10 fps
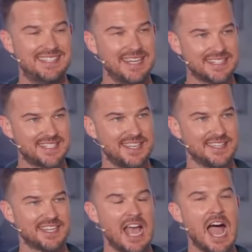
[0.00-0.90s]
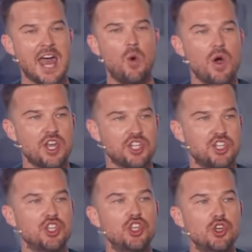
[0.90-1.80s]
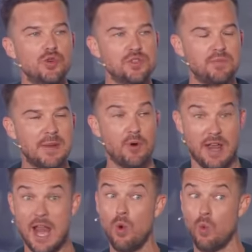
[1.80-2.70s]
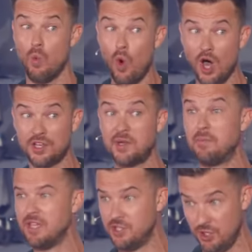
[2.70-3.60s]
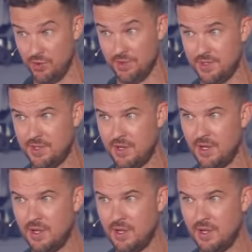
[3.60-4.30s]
distance. I don't want to just use people, and I don't want to be used.